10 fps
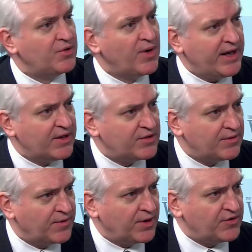
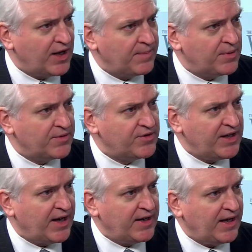Petraeus, for example,
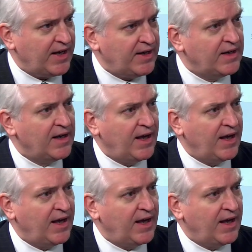CIA,